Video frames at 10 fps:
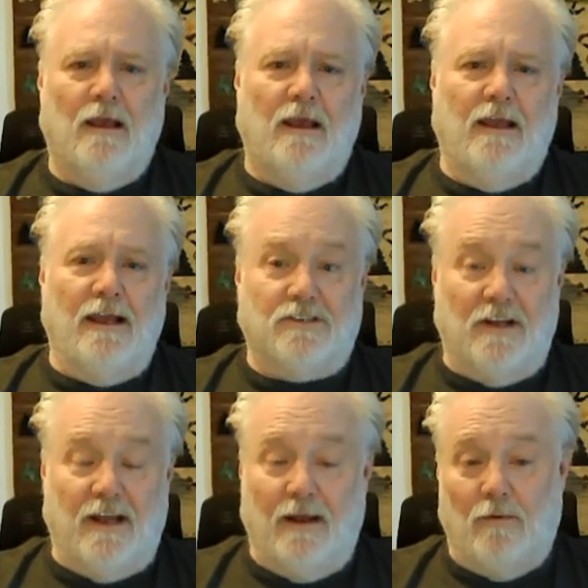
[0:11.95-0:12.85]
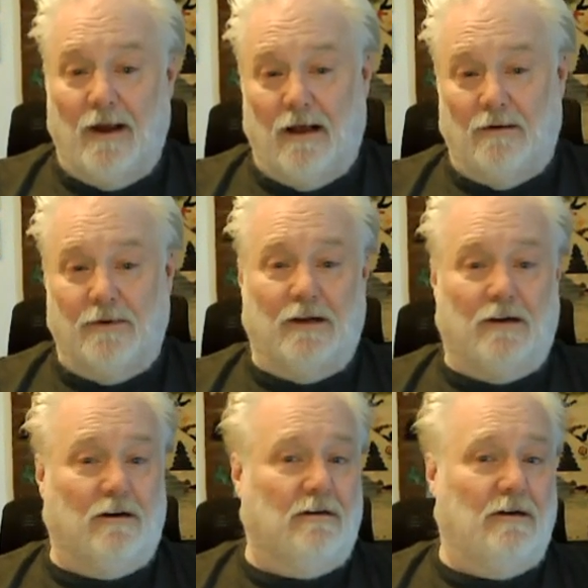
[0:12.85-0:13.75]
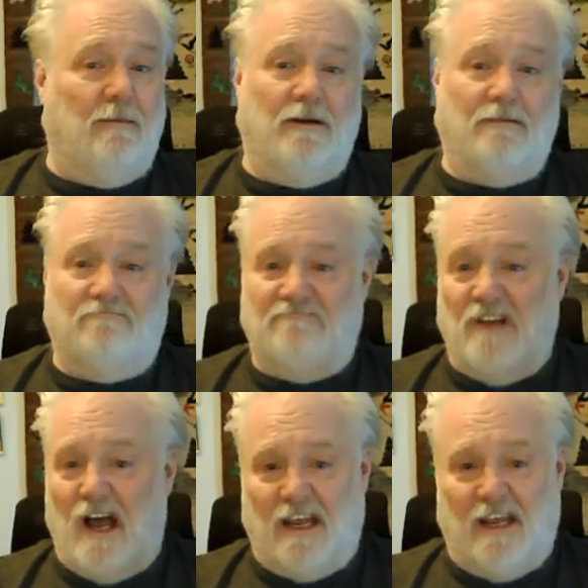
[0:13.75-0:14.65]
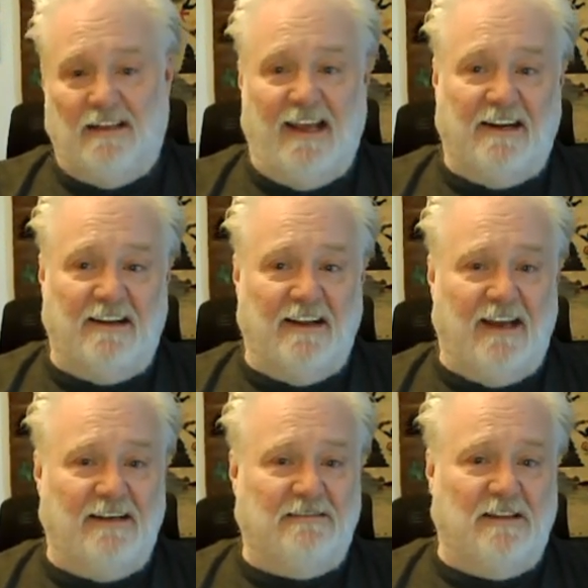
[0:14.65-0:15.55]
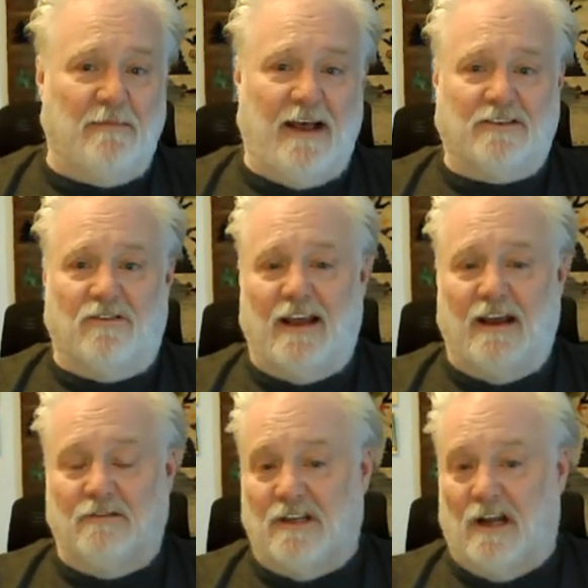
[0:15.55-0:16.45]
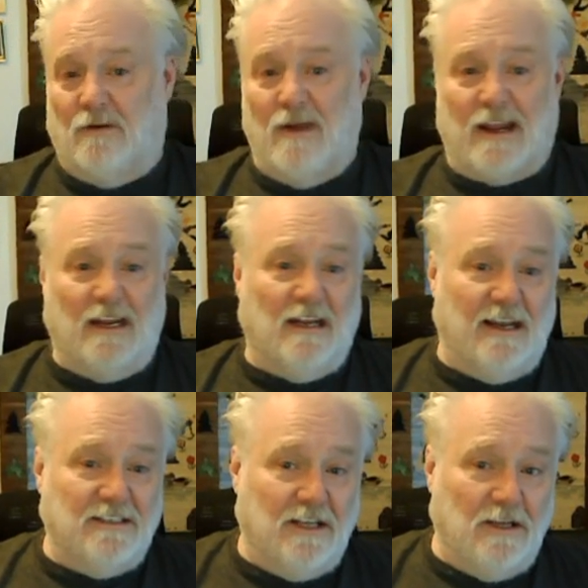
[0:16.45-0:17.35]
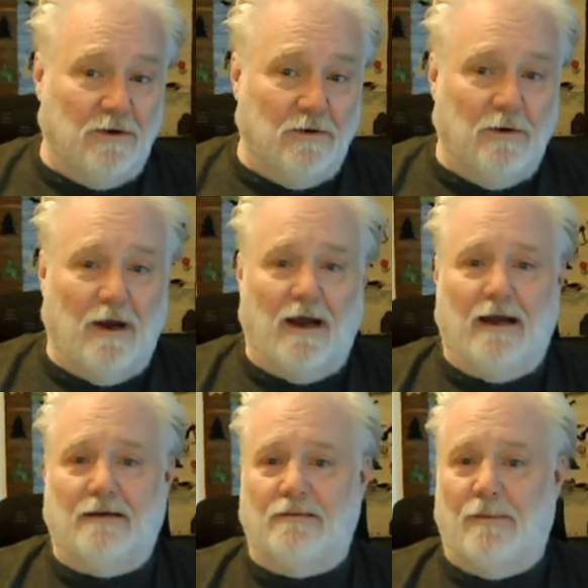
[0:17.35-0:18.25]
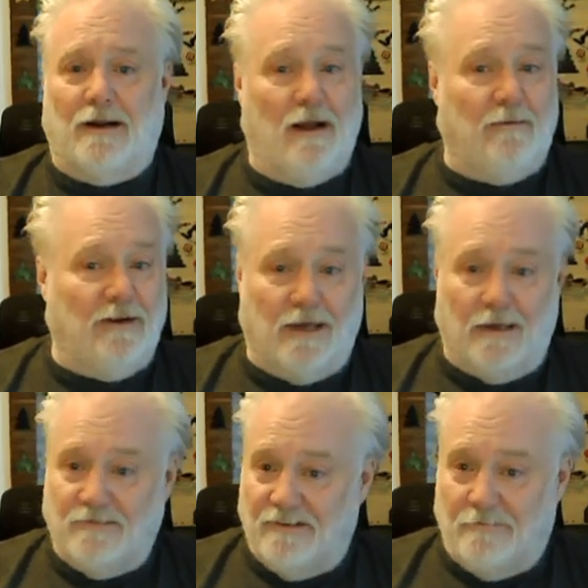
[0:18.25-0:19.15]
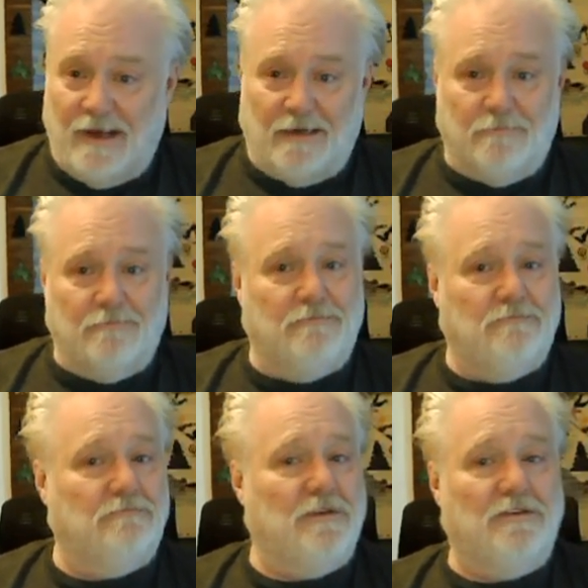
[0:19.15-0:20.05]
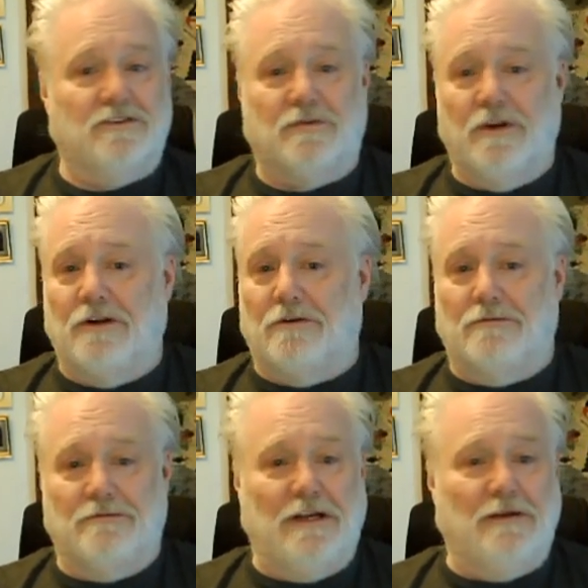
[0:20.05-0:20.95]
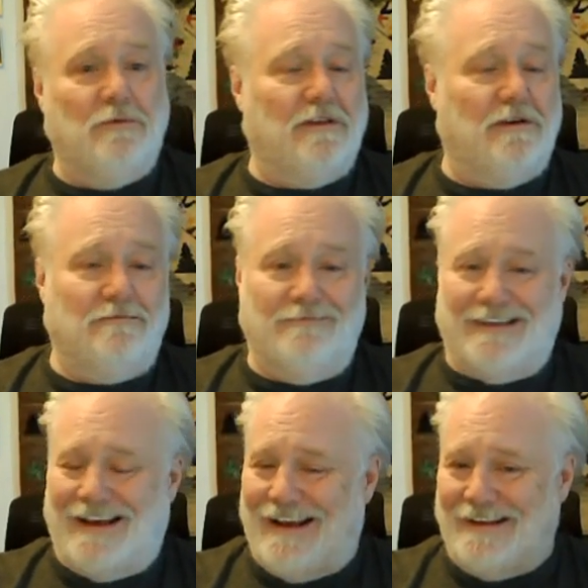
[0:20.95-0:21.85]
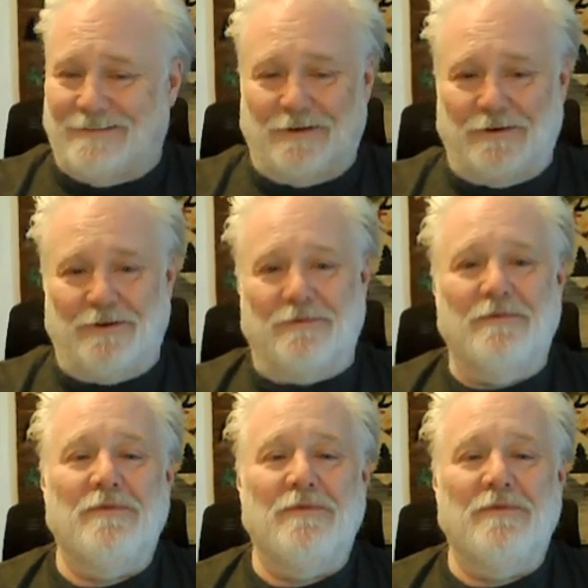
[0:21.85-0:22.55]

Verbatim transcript: yesterday, well, we heard about knocking late at night and the master of the house not recognizing you, uh, no matter how many times you've met him in the street or eaten with him. Nah, I don't know you.